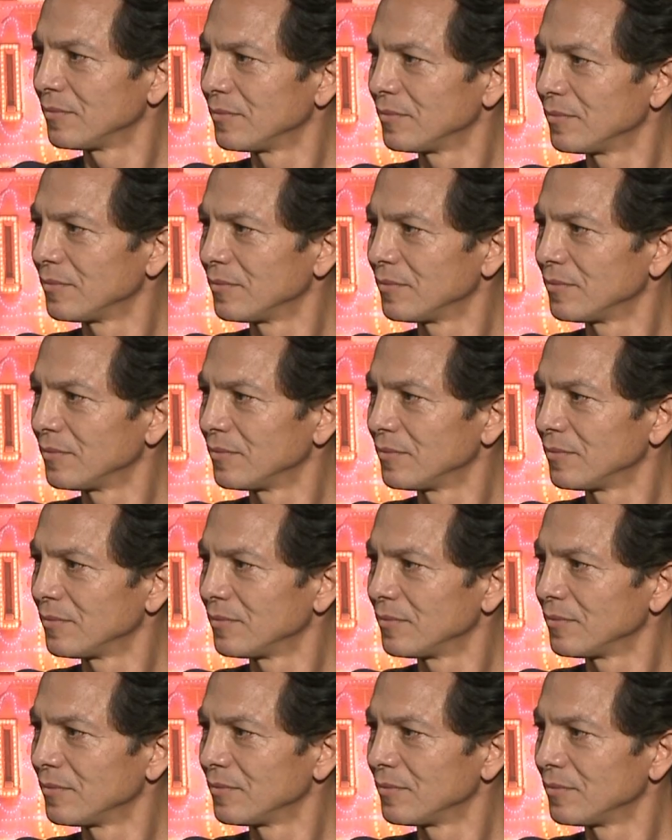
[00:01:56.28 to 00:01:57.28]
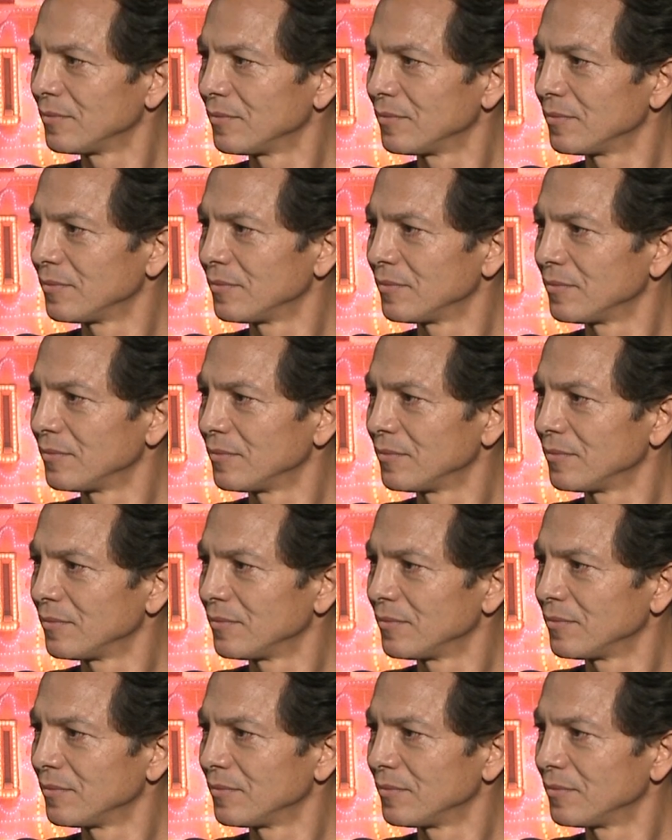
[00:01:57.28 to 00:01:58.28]

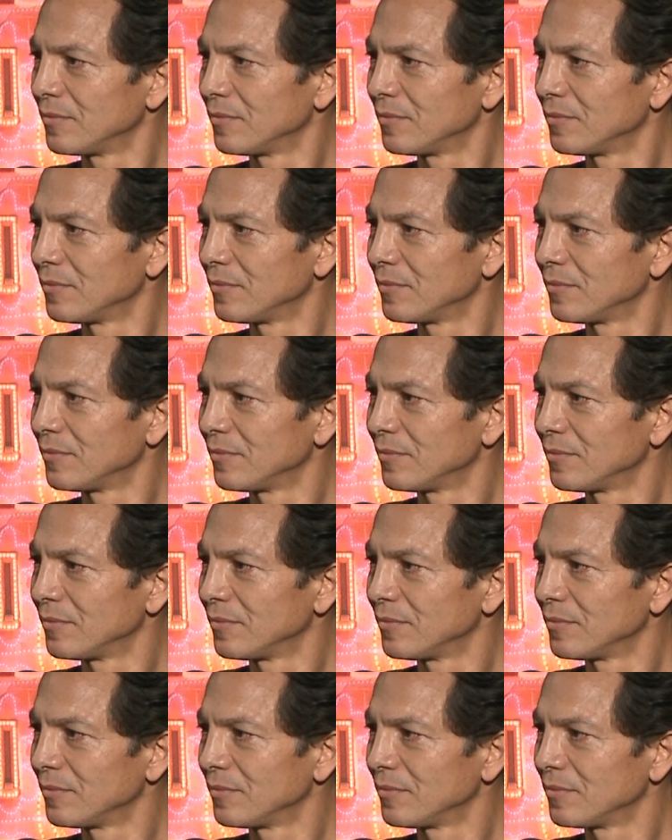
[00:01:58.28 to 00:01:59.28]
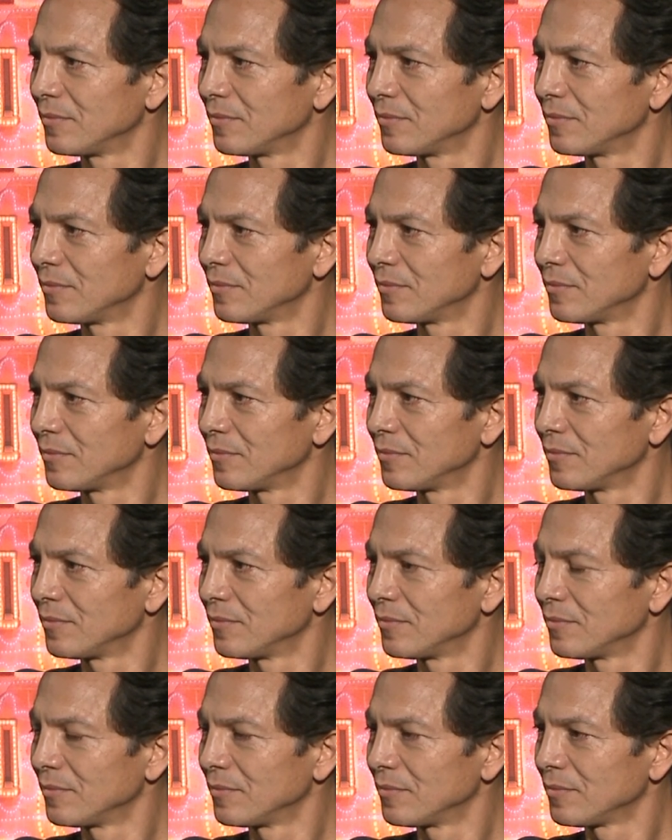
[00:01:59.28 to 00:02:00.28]

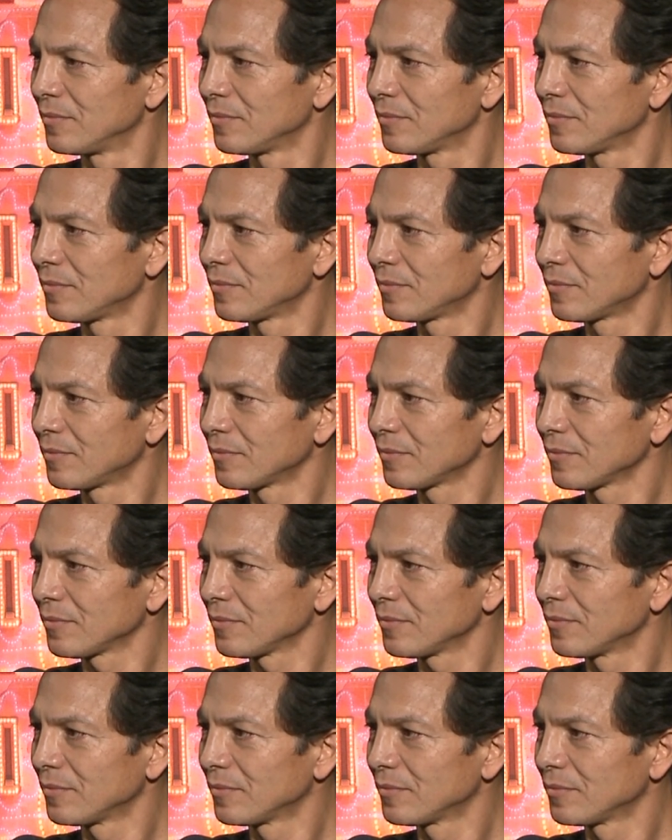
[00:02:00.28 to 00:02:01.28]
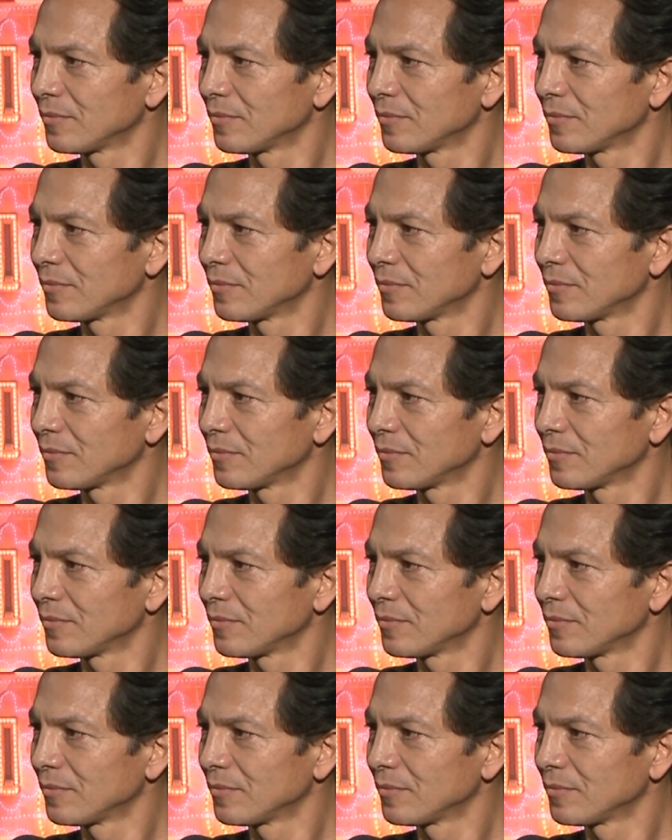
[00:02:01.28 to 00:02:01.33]
This person isn't speaking.